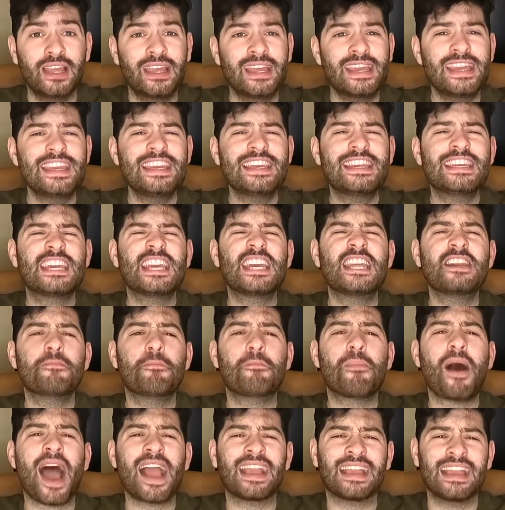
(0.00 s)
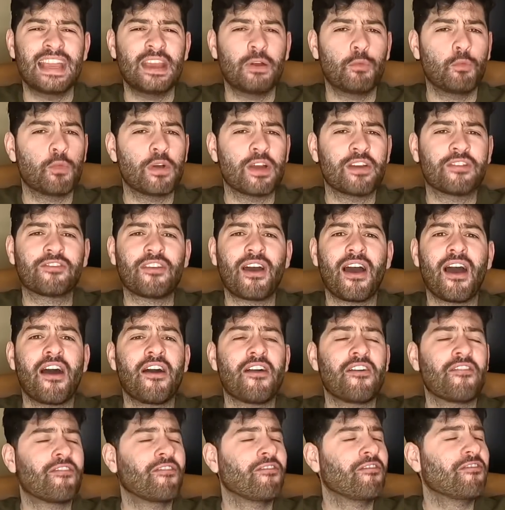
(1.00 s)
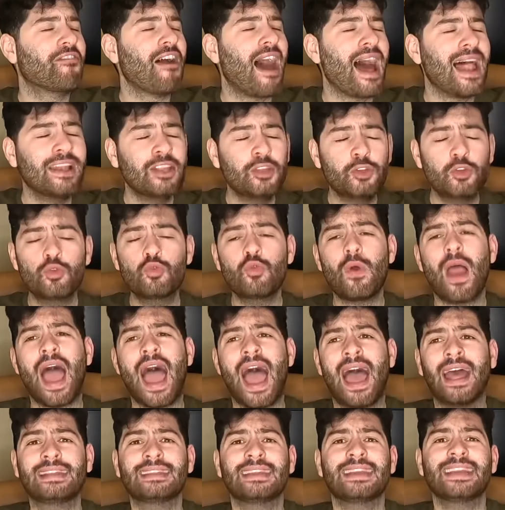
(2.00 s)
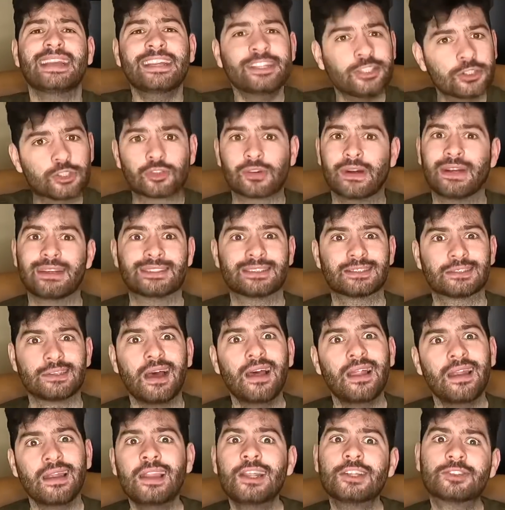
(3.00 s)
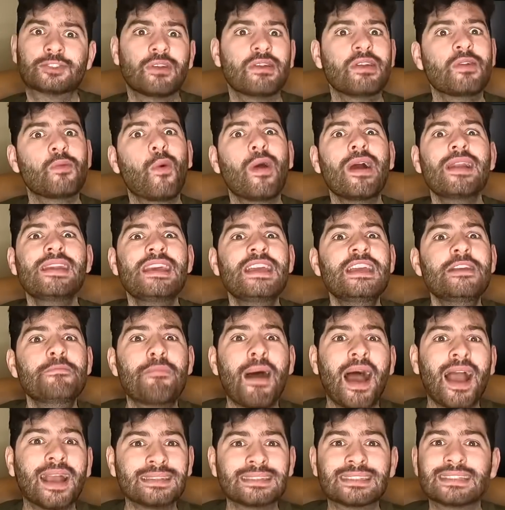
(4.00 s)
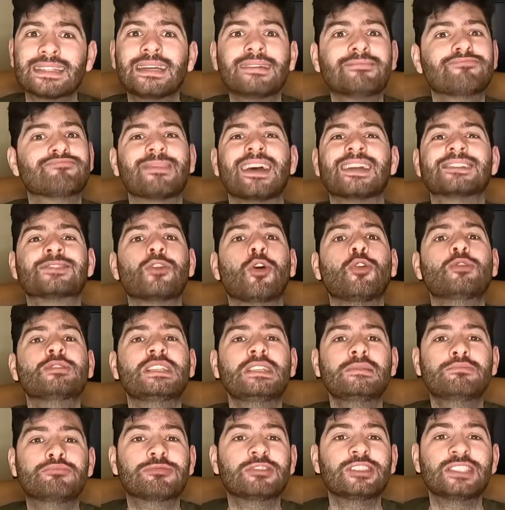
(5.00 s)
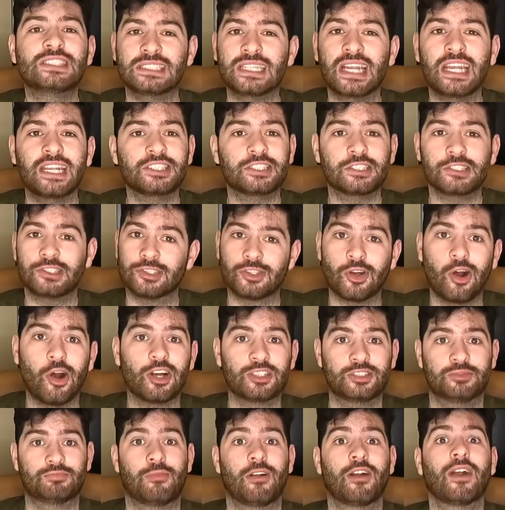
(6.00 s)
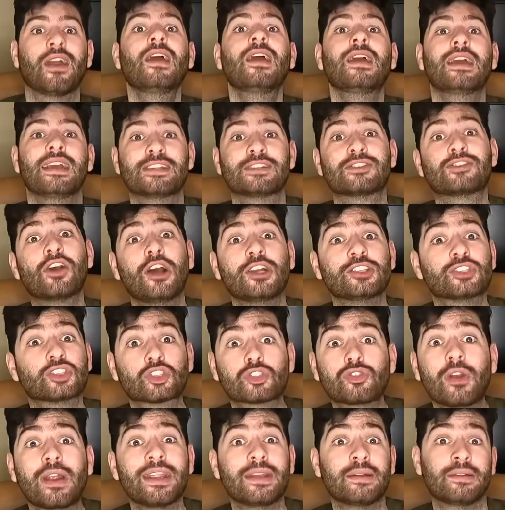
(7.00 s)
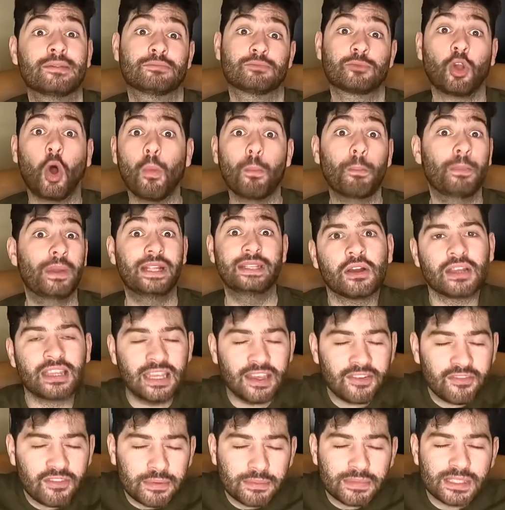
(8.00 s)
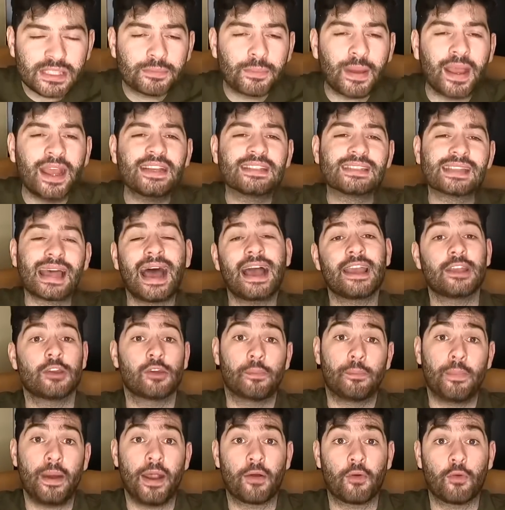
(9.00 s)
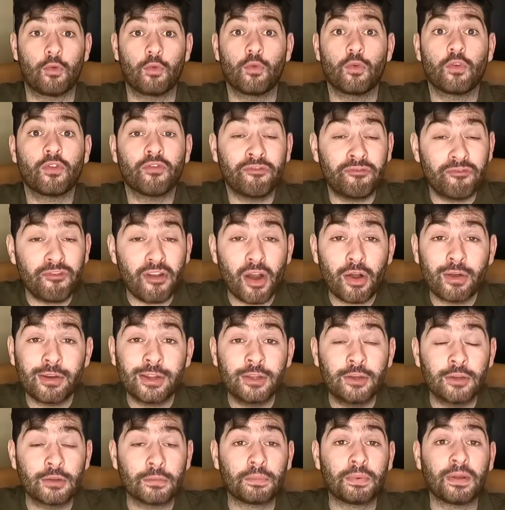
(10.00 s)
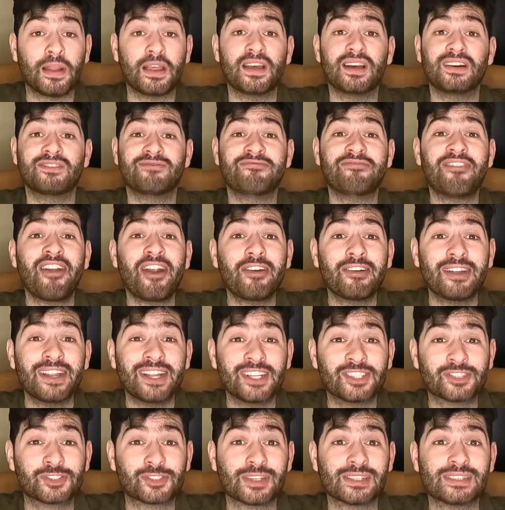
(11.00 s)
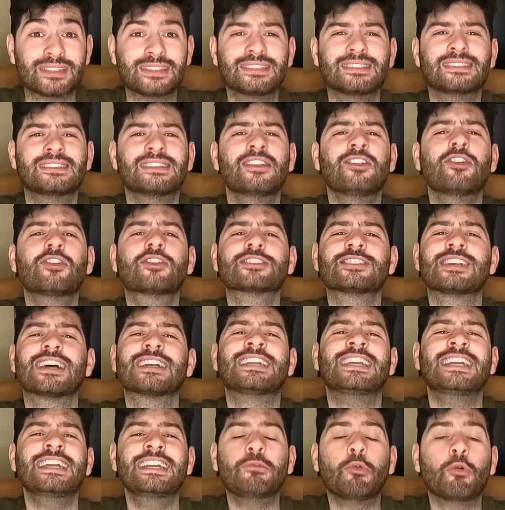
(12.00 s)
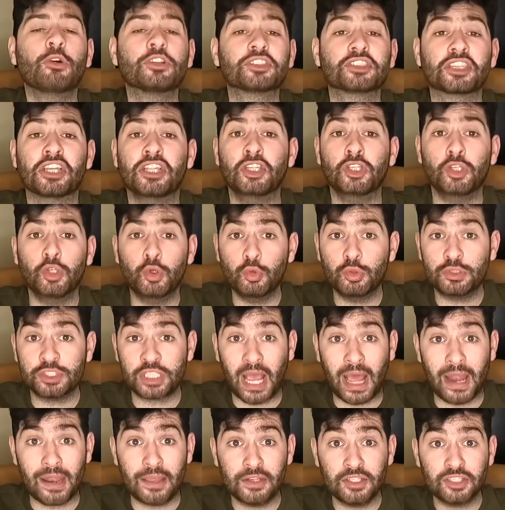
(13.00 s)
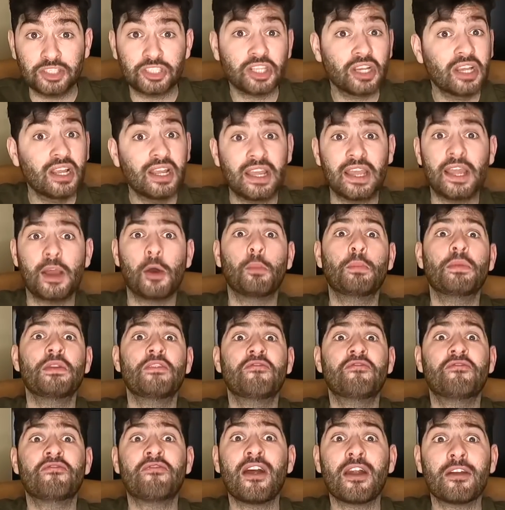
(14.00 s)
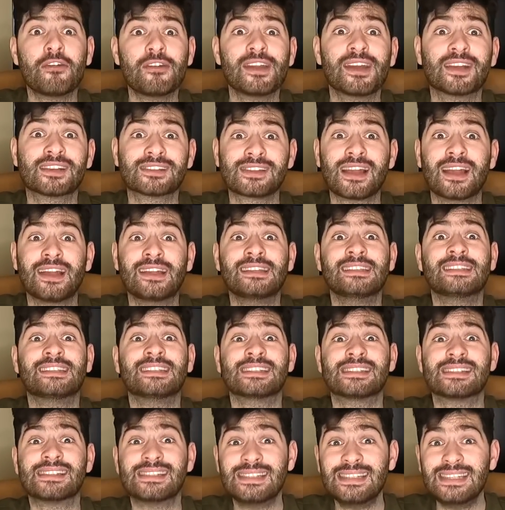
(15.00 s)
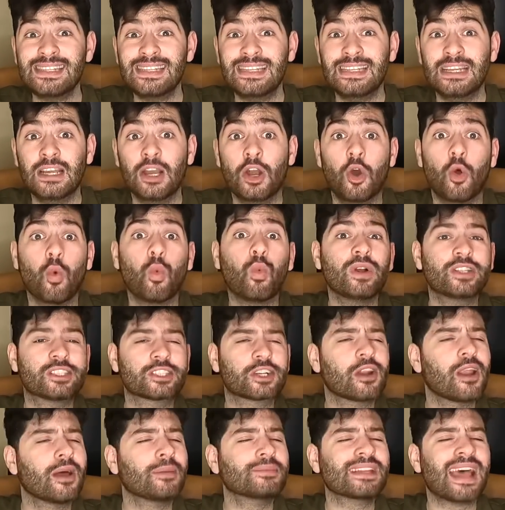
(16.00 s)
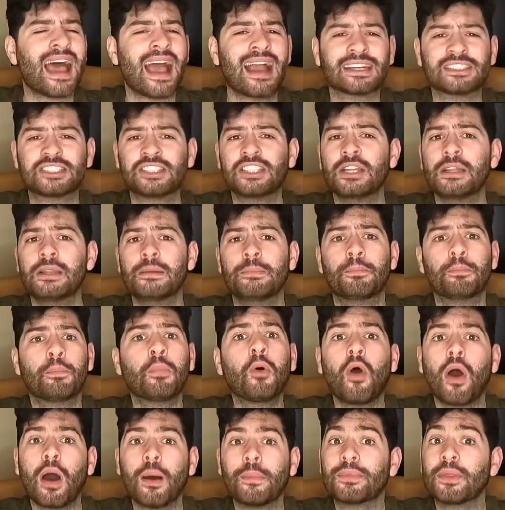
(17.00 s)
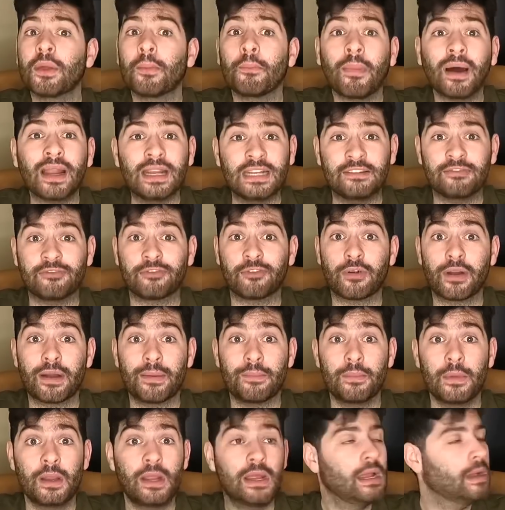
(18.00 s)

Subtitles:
He can bang it with value and interest. Literally, when he bangs it, there's no depreciation charge, bro. It's going straight top bin. Give him space at your peril. Very good player, very interested. Looks like he wants a new challenge. It'll be very exciting to see which clubs actually put up the money for him.